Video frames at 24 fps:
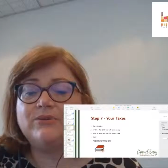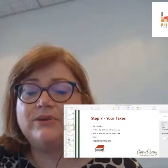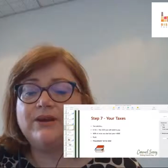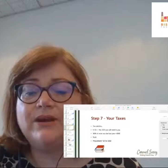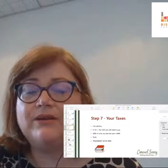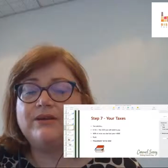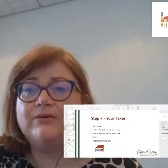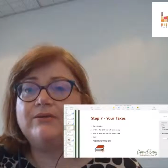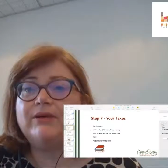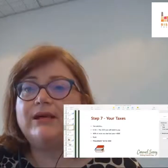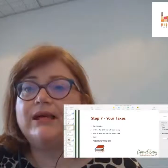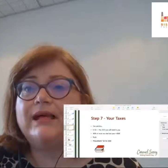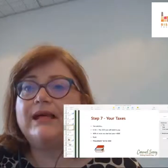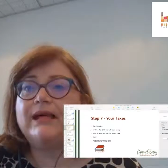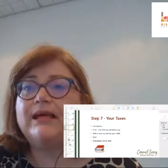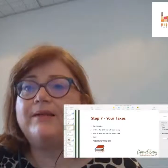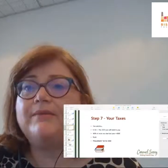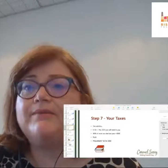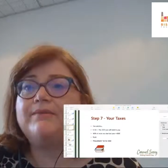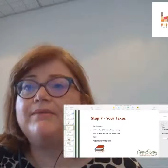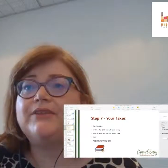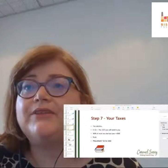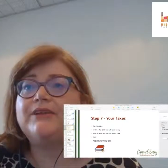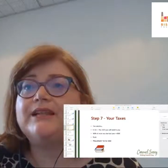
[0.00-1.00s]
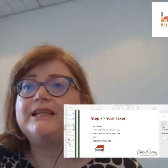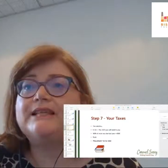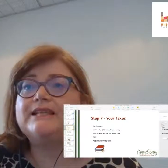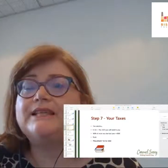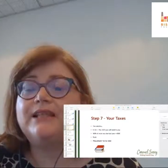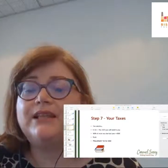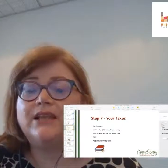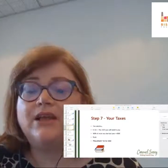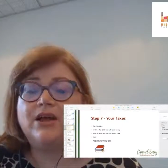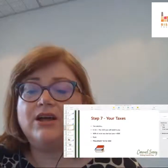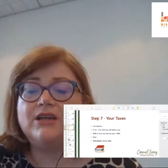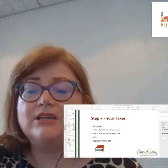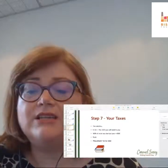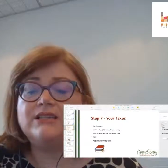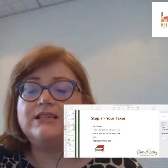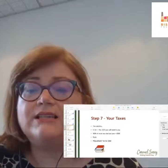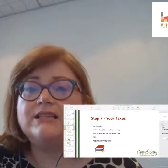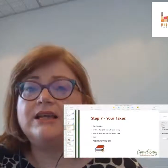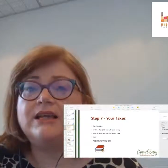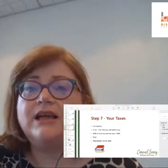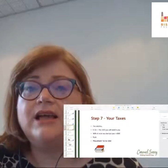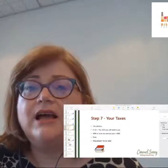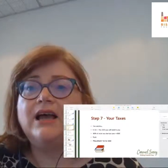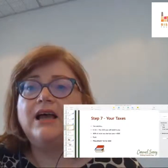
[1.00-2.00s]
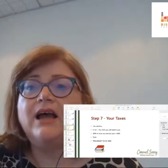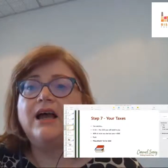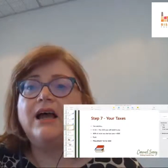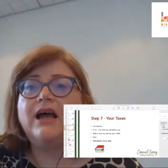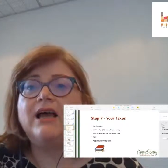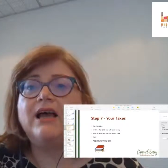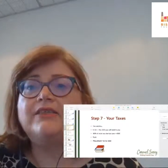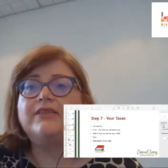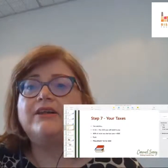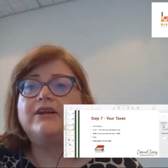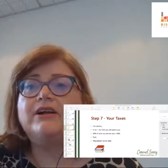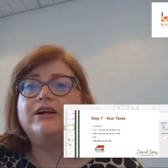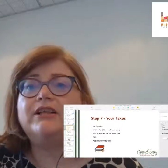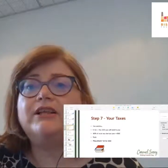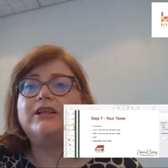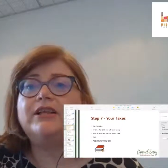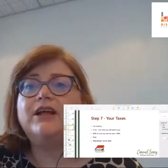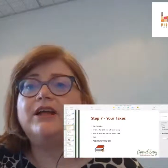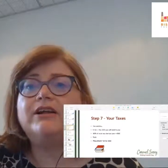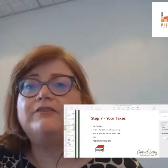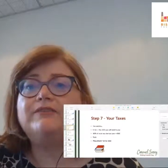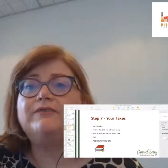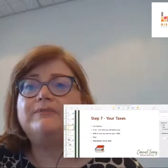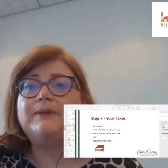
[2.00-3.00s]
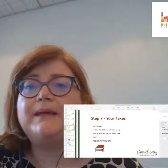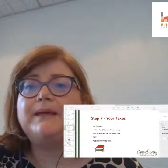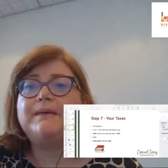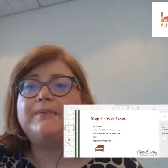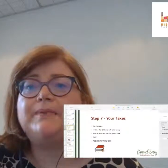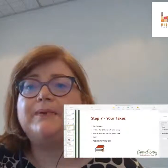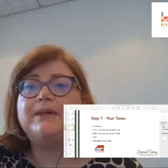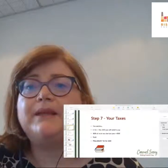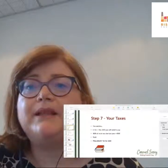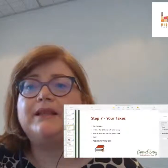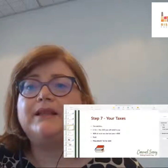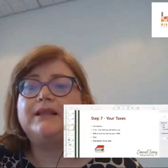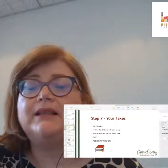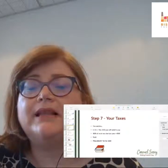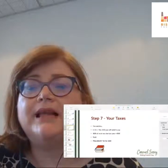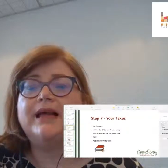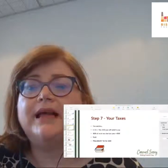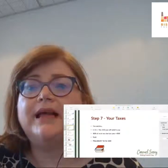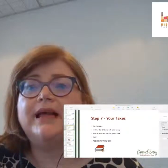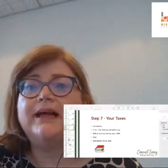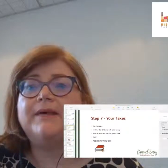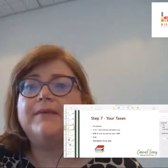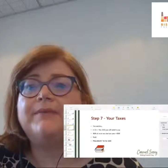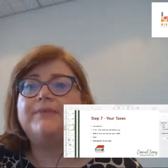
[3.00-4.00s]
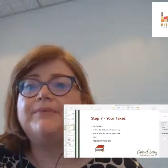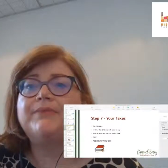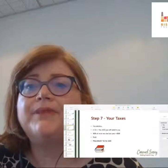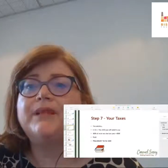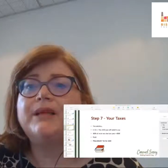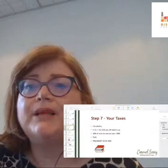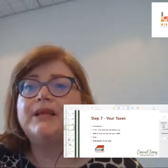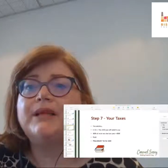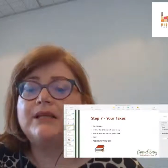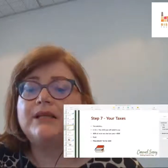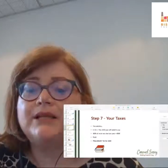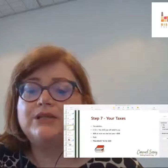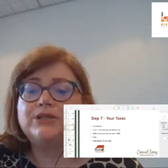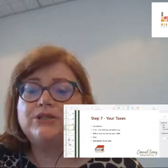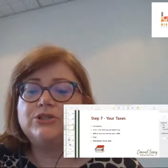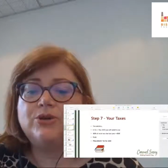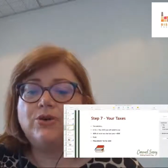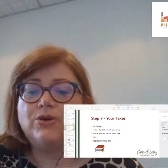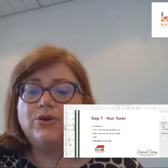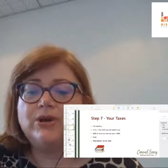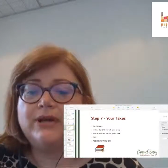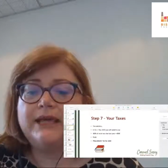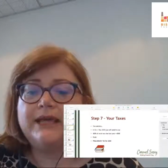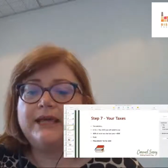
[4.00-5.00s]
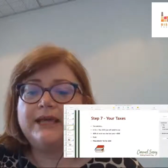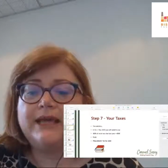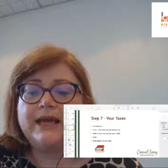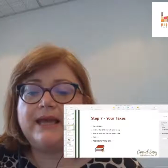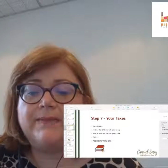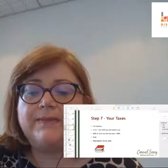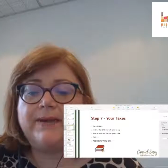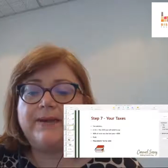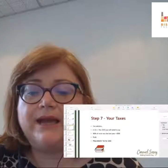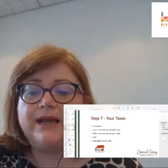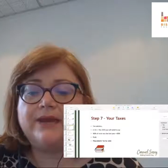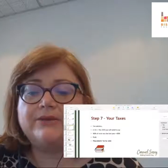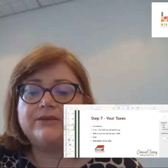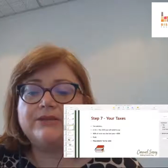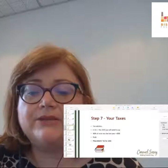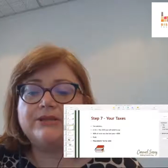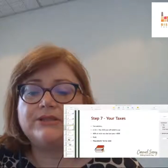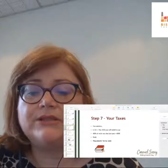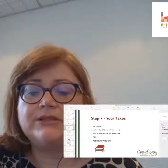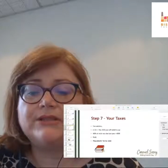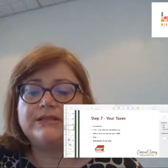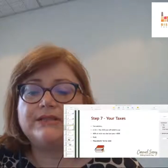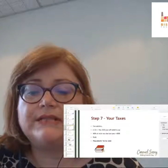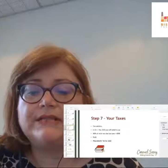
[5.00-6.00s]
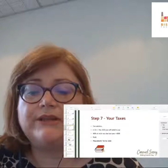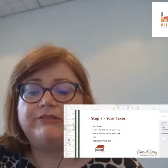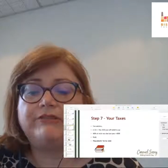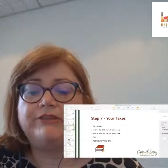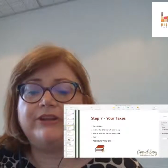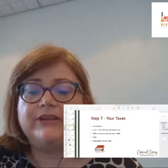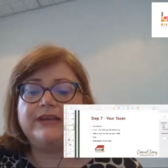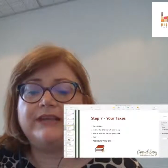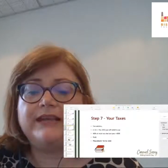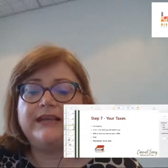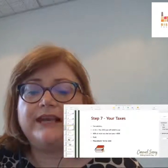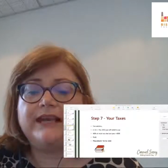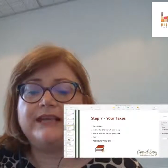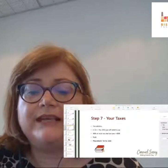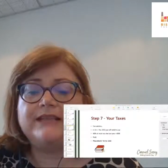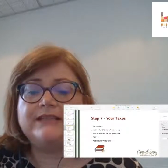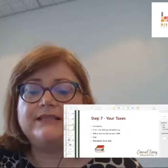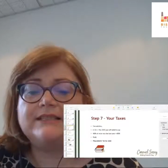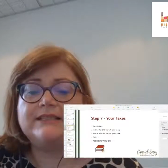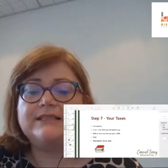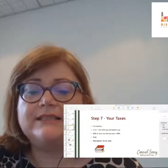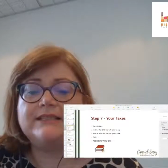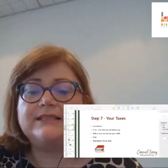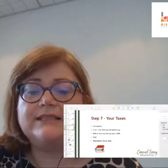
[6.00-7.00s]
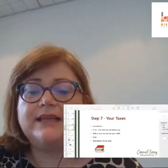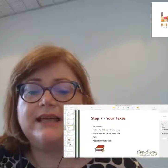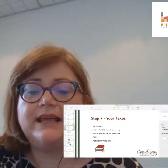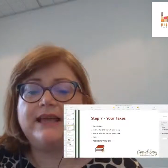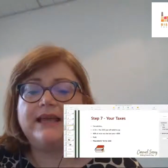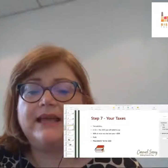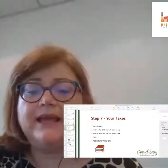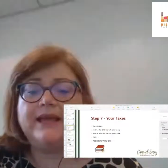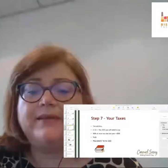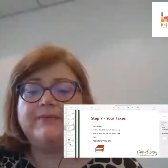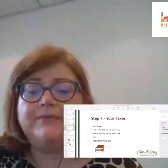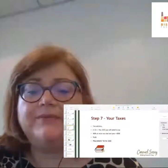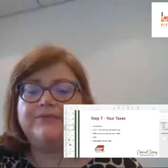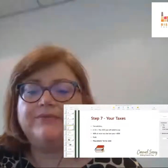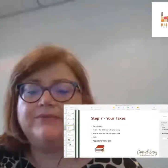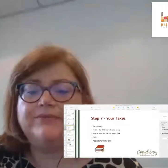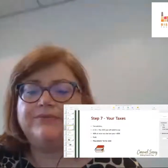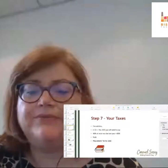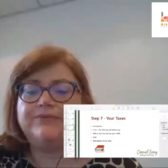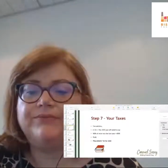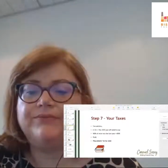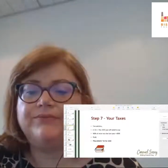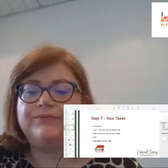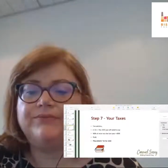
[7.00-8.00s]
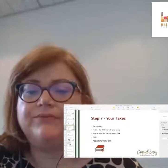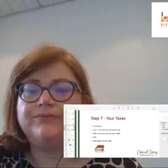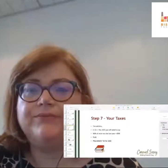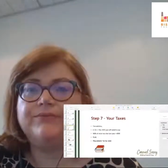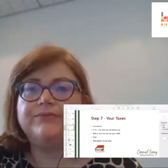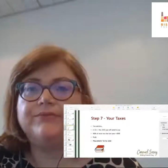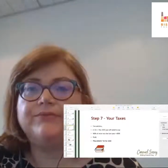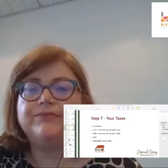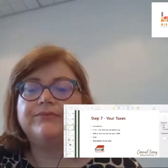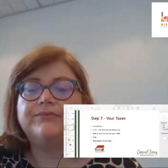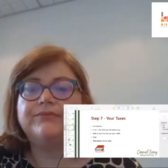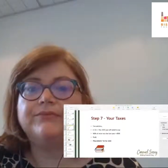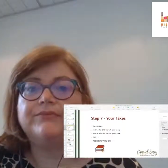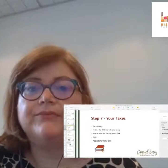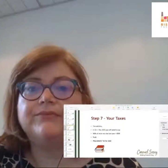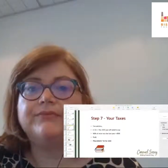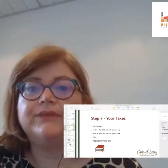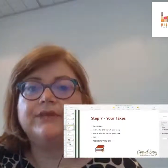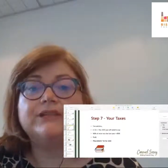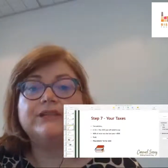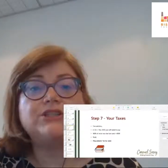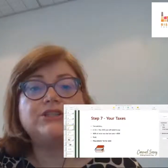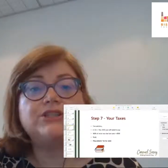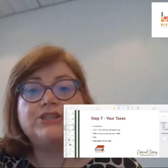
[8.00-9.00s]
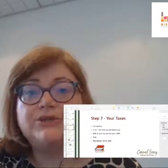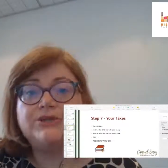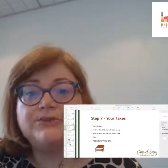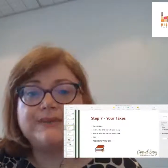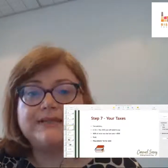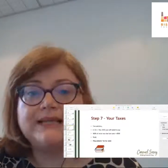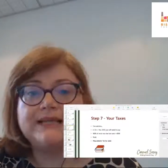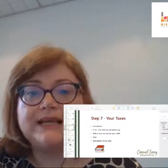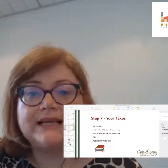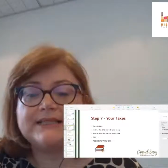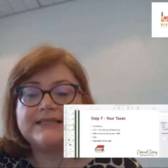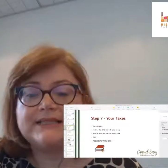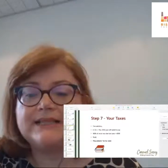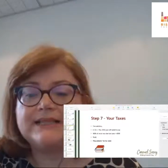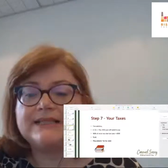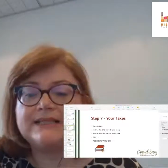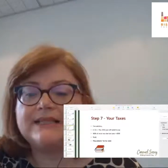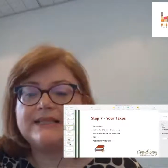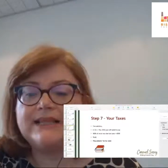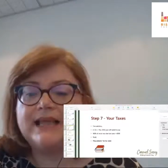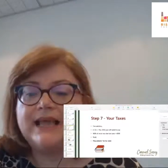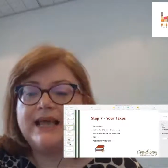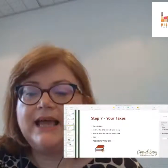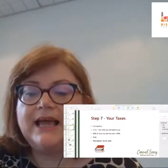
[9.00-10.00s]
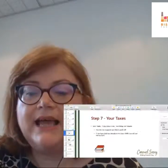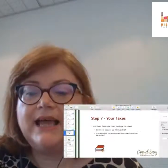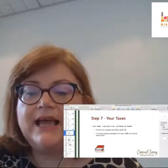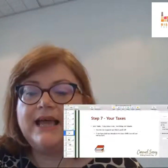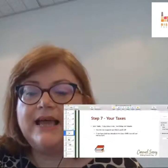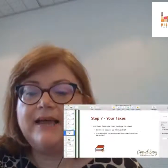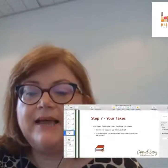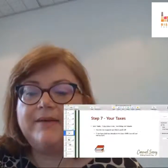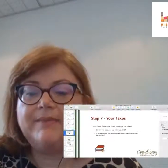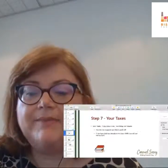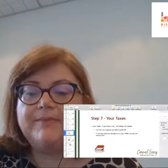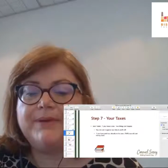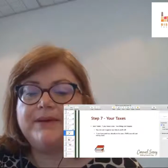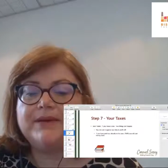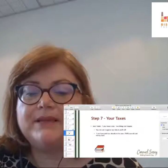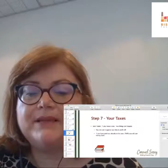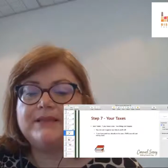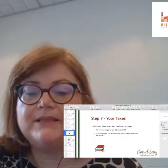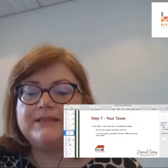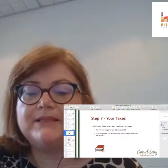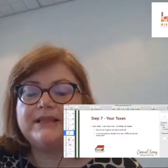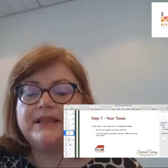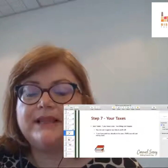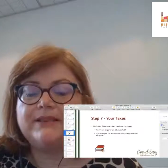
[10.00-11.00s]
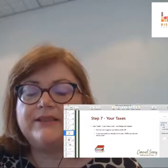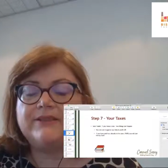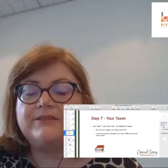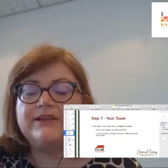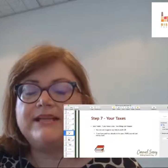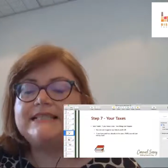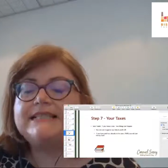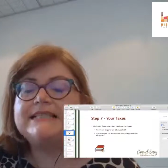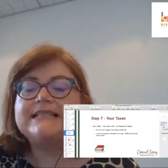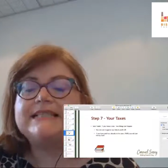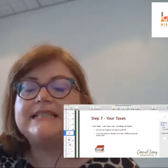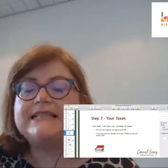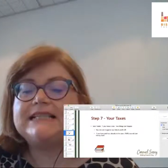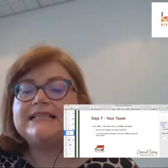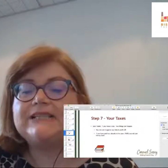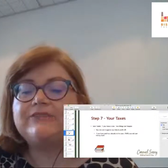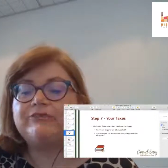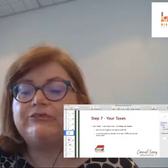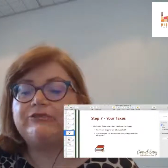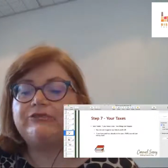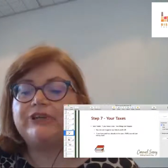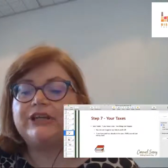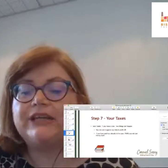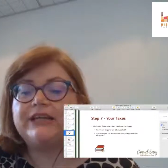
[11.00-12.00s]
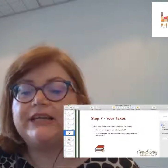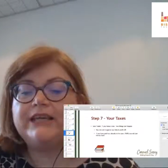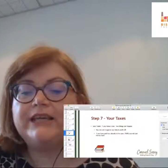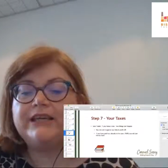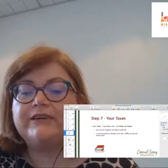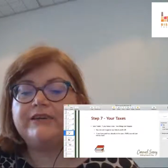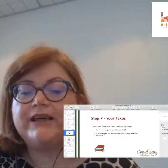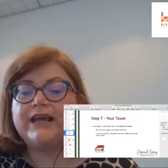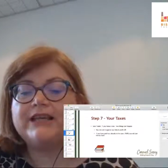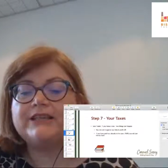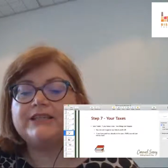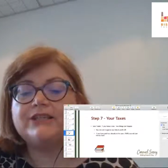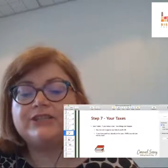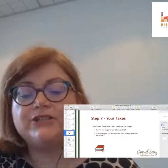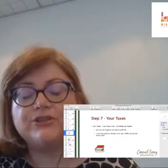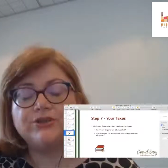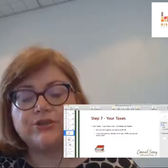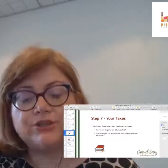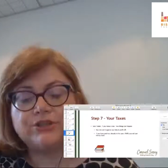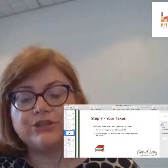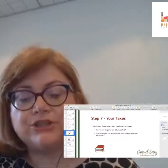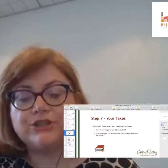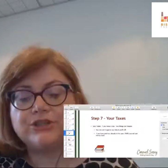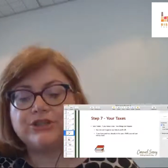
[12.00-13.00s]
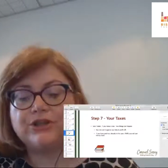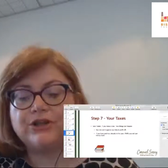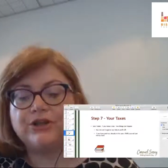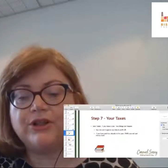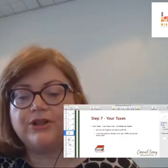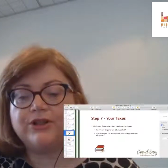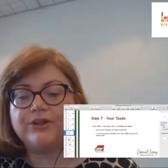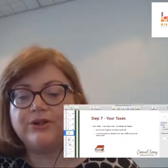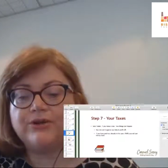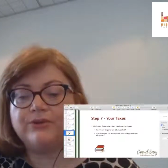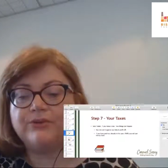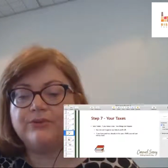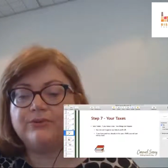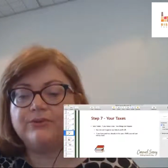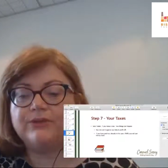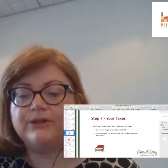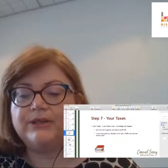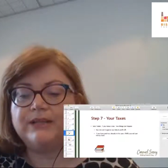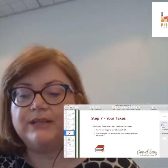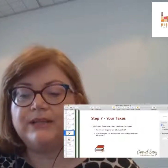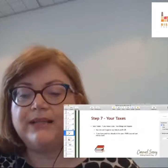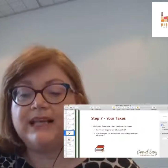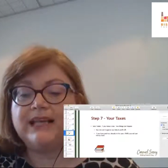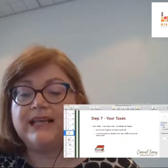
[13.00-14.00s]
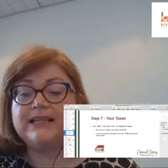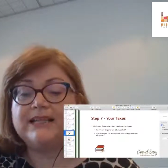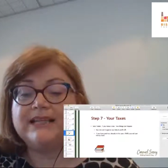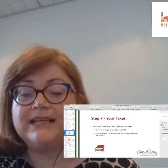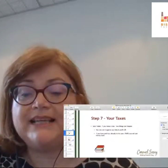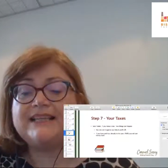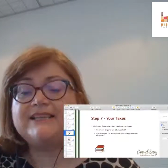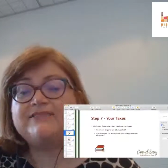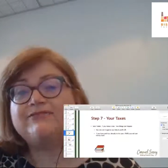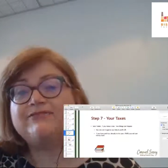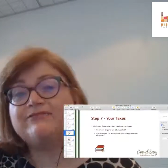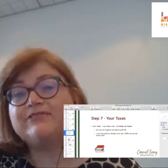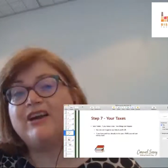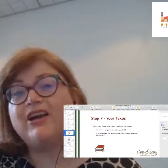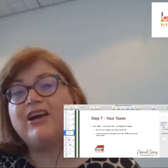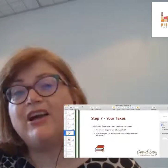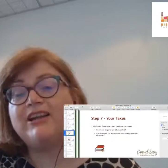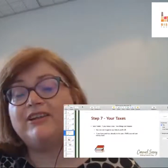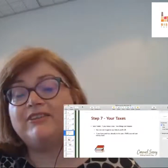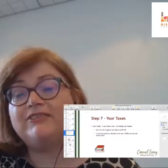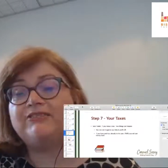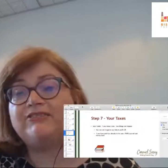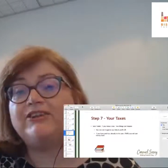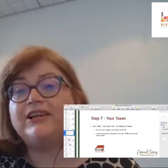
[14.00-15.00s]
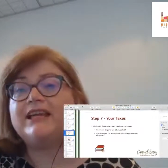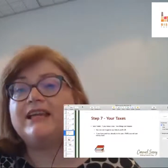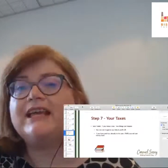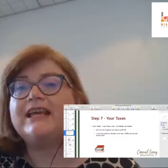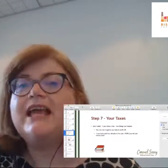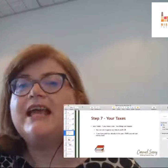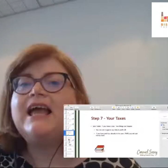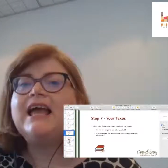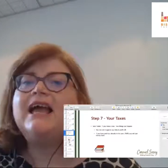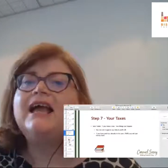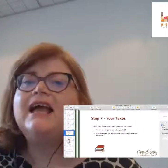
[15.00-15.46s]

where there are a lot of people talking about different things to do with taxes, because there isn't this free year as such, although it is kind of free.